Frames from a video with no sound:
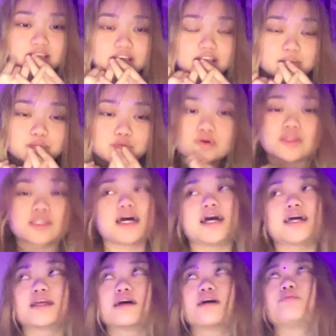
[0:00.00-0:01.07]
end up doing
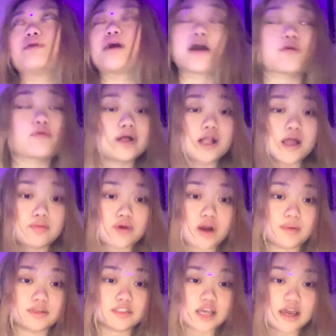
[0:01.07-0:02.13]
that, but I will, I promise.